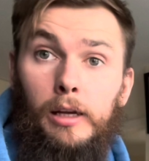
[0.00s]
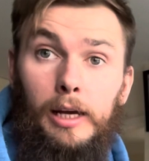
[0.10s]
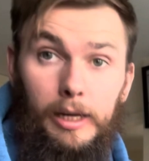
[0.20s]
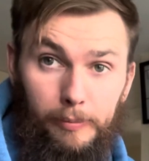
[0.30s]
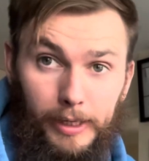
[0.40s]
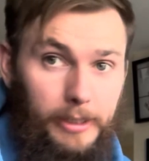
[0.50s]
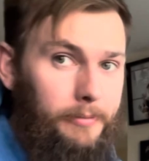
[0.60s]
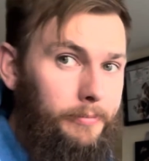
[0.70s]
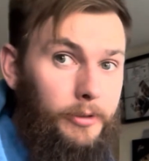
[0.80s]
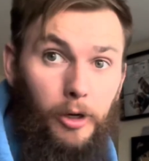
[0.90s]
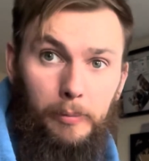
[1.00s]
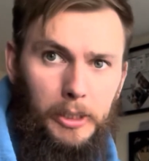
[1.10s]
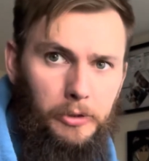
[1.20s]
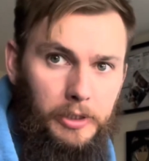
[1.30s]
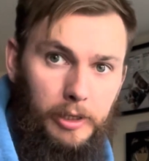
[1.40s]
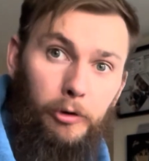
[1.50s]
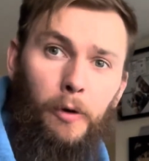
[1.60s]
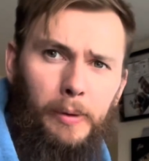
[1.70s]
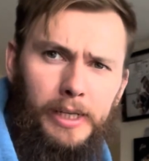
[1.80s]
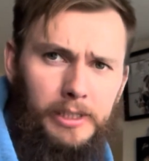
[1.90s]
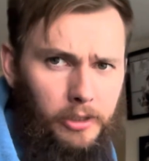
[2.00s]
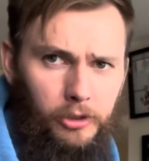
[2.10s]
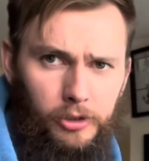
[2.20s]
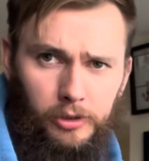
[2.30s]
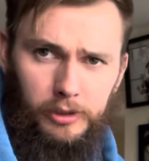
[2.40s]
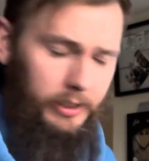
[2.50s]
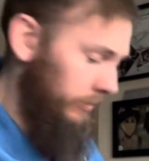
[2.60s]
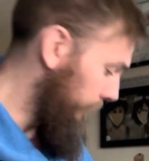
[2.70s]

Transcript: And I'm back. Got batteries. They were on my desk, I just couldn't see them.